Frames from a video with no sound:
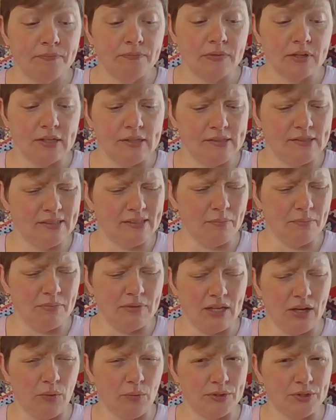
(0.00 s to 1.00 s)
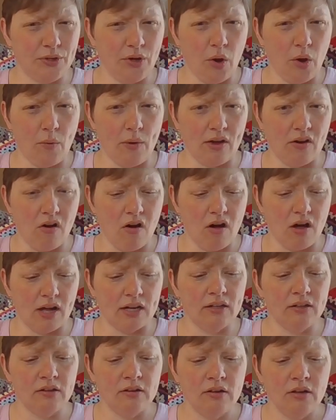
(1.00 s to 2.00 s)
Something was going
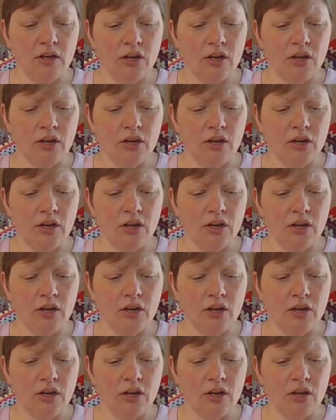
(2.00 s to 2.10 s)
on.